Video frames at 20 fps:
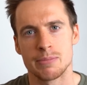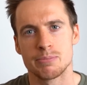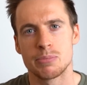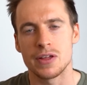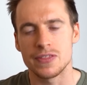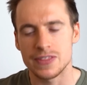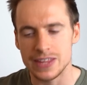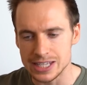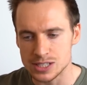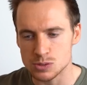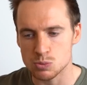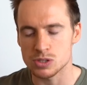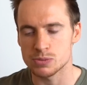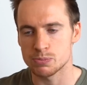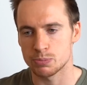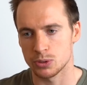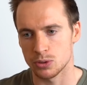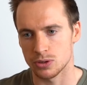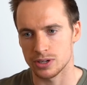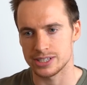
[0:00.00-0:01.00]
But this was
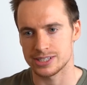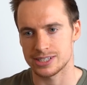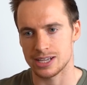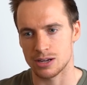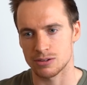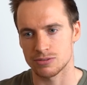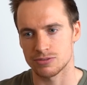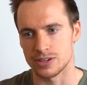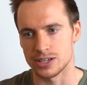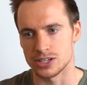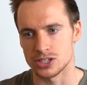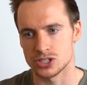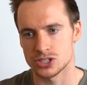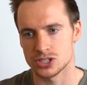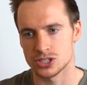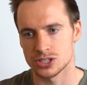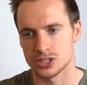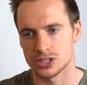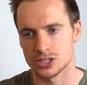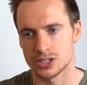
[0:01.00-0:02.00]
purely
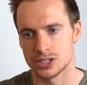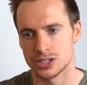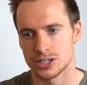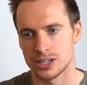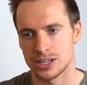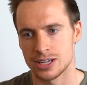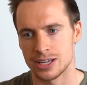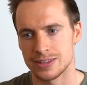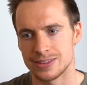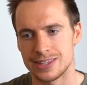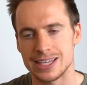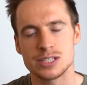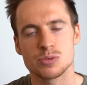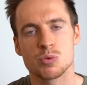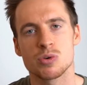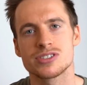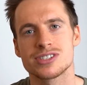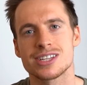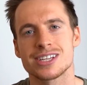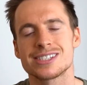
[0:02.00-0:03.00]
selfish. This
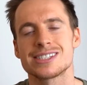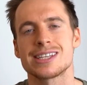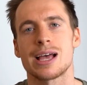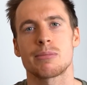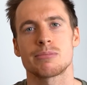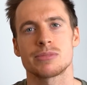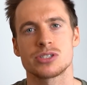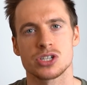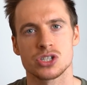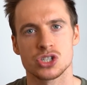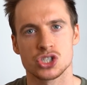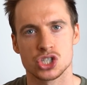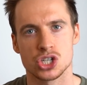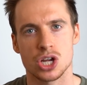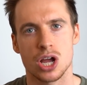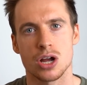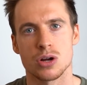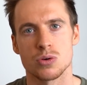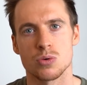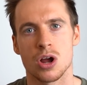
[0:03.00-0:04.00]
was the Samson
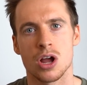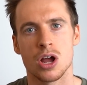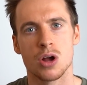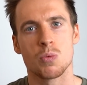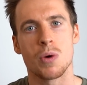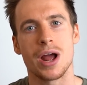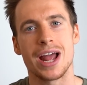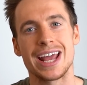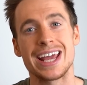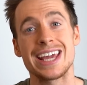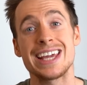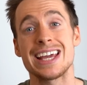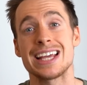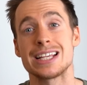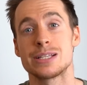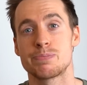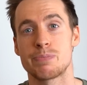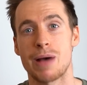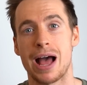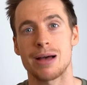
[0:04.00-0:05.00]
show, where he
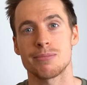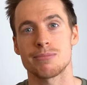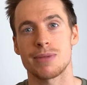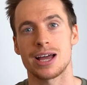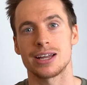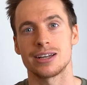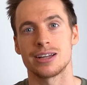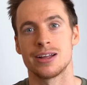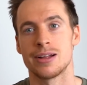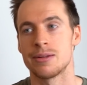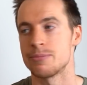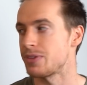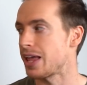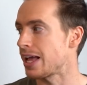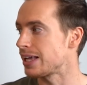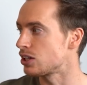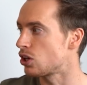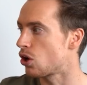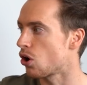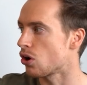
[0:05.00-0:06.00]
is Batman
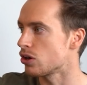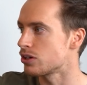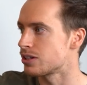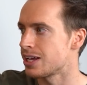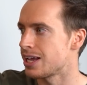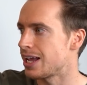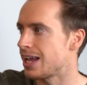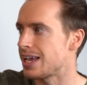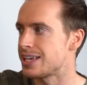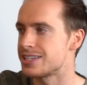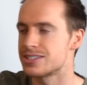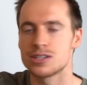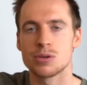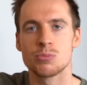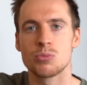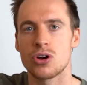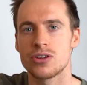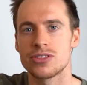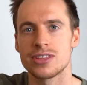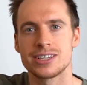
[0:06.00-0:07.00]
and God is
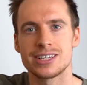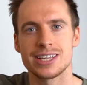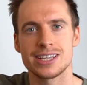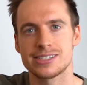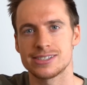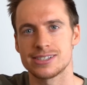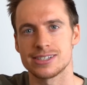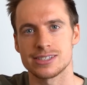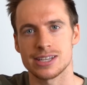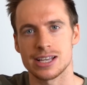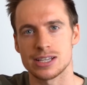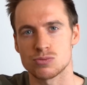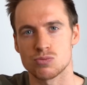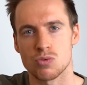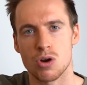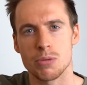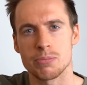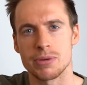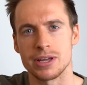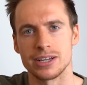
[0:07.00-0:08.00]
somewhere in the distance as
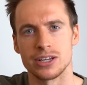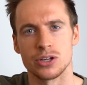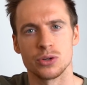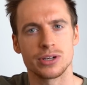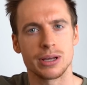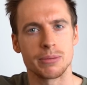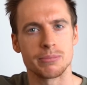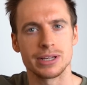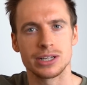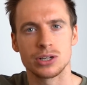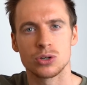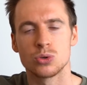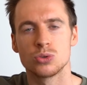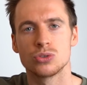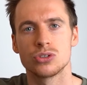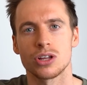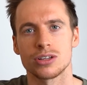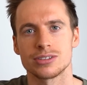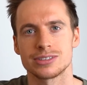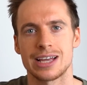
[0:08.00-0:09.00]
Robin, who can be
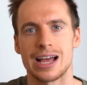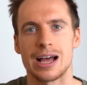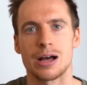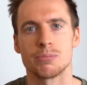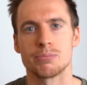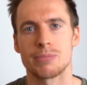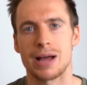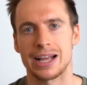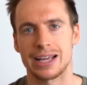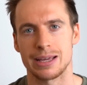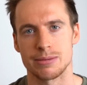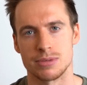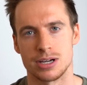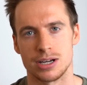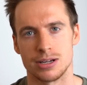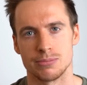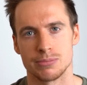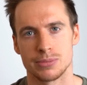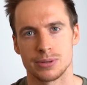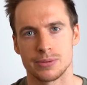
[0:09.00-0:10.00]
called on to help back him
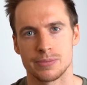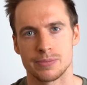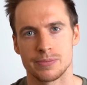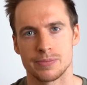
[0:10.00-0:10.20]
up.